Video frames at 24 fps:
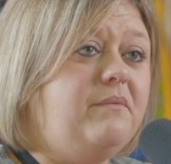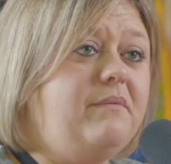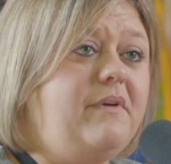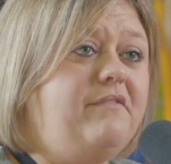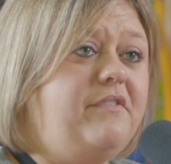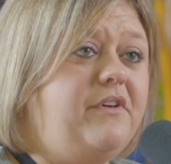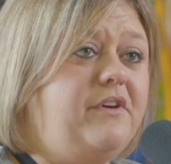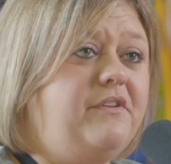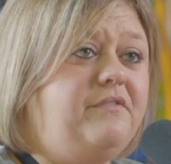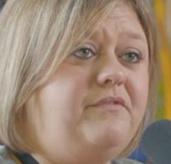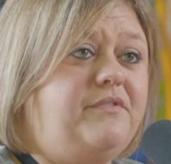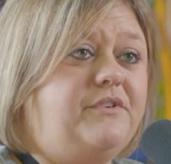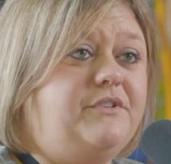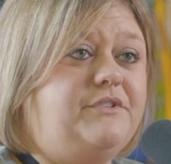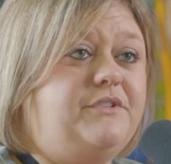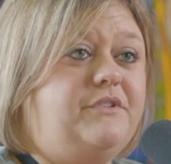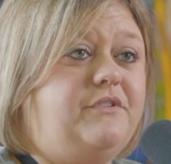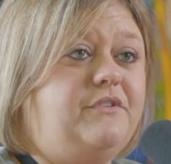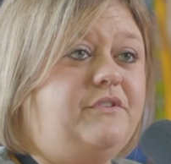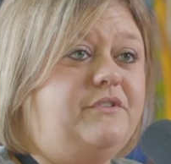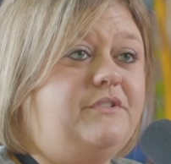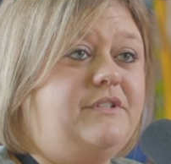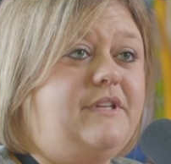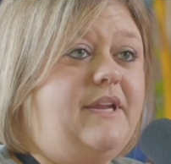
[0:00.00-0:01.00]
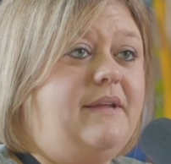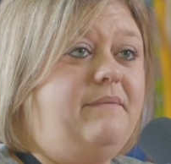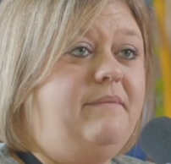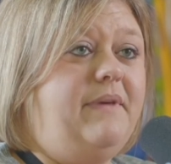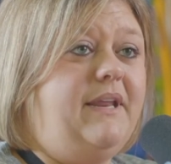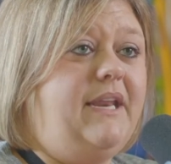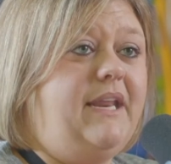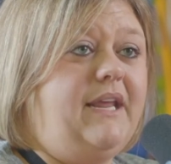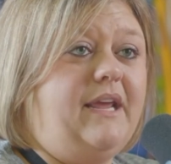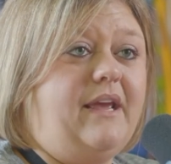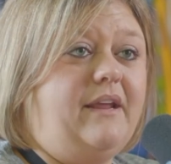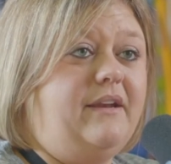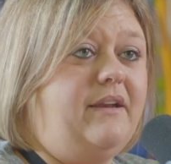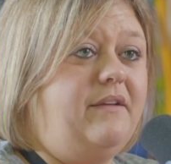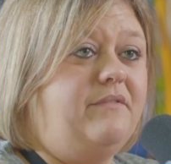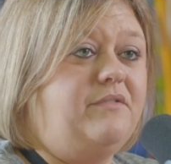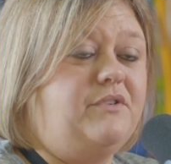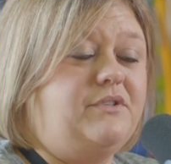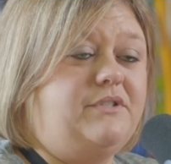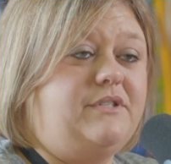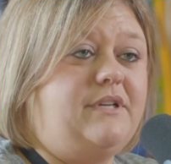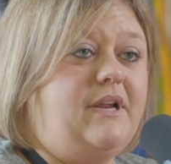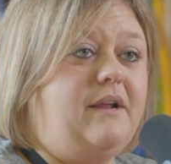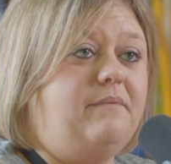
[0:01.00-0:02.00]
my very first Thursday meeting, I
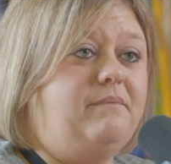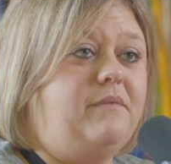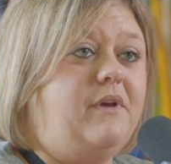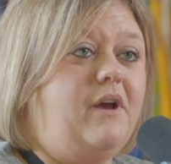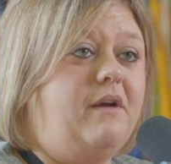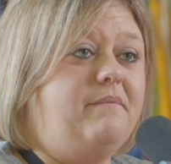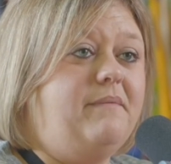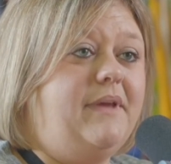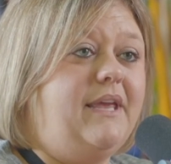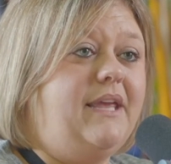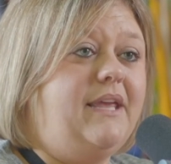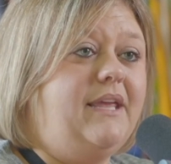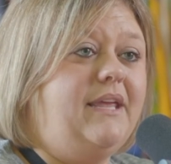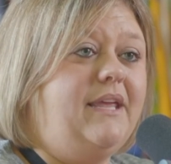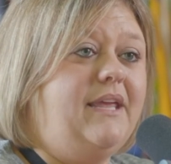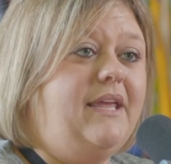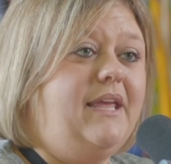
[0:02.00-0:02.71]
never stopped coming.